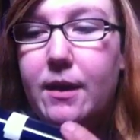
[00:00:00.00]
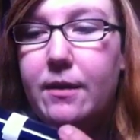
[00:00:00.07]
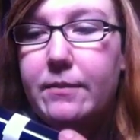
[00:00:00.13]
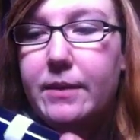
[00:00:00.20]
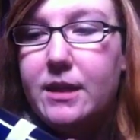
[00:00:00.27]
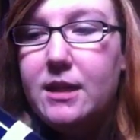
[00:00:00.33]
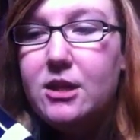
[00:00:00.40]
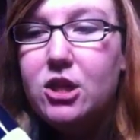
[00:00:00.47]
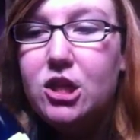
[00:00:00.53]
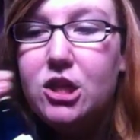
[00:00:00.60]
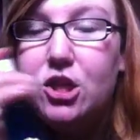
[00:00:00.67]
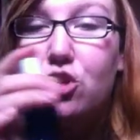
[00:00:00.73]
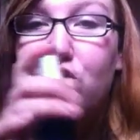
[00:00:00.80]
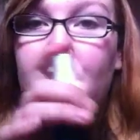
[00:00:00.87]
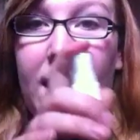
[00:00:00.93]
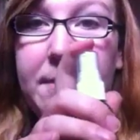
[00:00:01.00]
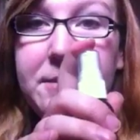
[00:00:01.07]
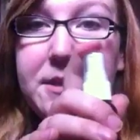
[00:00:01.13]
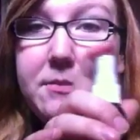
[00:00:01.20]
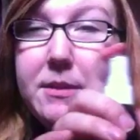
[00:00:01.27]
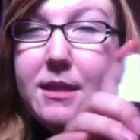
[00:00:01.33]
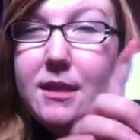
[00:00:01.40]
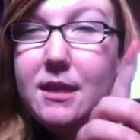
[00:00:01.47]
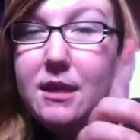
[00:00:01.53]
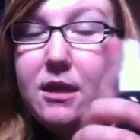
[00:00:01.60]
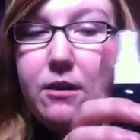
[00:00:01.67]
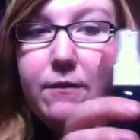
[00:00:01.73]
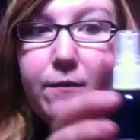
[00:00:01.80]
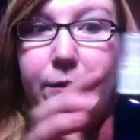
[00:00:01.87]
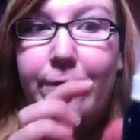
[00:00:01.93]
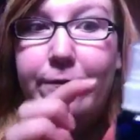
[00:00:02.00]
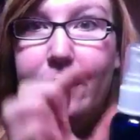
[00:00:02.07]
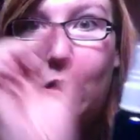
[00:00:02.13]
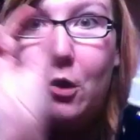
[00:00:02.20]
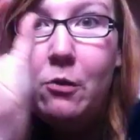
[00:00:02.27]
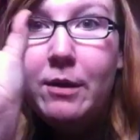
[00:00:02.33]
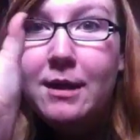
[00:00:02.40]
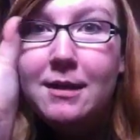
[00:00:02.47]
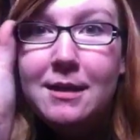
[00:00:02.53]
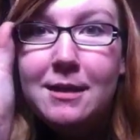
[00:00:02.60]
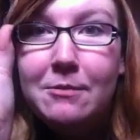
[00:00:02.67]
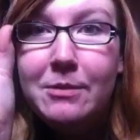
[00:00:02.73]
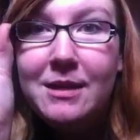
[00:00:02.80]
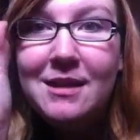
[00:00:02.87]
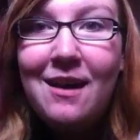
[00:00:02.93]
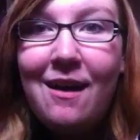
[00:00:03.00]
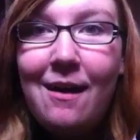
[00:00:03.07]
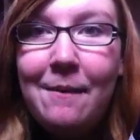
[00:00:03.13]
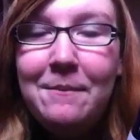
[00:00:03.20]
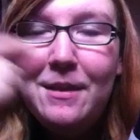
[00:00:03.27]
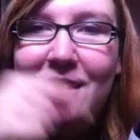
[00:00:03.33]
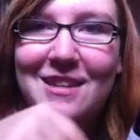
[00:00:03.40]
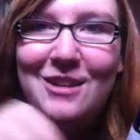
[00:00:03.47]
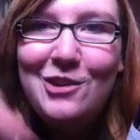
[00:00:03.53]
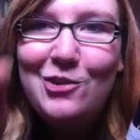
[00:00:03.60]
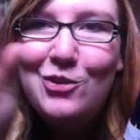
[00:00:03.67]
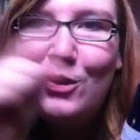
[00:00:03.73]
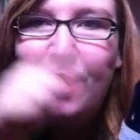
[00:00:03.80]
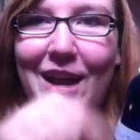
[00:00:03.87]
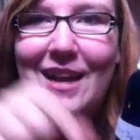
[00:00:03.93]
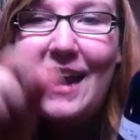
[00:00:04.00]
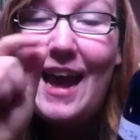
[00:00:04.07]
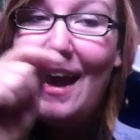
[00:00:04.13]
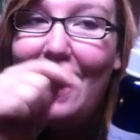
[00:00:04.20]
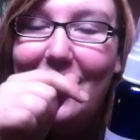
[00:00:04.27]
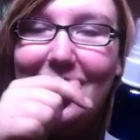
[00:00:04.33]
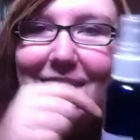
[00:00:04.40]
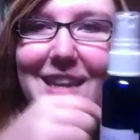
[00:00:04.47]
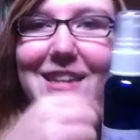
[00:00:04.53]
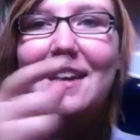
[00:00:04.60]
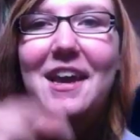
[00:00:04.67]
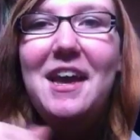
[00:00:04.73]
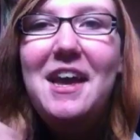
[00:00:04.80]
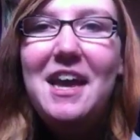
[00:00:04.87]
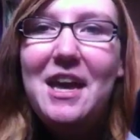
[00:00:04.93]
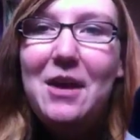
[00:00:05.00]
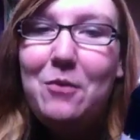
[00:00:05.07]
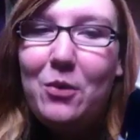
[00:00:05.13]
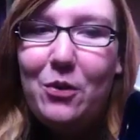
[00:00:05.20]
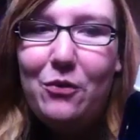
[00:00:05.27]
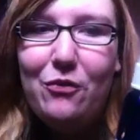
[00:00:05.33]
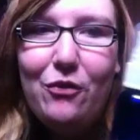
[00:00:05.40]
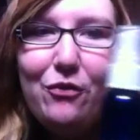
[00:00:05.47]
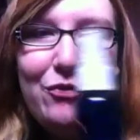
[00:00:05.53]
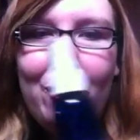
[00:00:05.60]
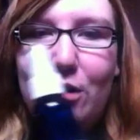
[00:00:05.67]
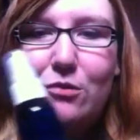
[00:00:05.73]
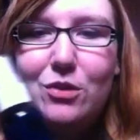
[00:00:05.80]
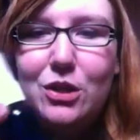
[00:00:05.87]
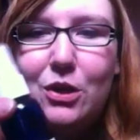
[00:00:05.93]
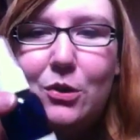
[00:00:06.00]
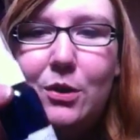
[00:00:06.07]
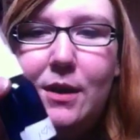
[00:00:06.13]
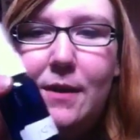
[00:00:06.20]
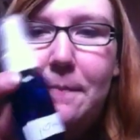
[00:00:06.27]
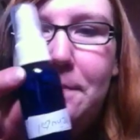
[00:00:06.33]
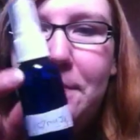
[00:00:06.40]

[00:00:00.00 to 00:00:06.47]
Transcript: I mean, it's just drops, but still, if you fill it all the way to the tippy top and then you try to add it, it will overflow. So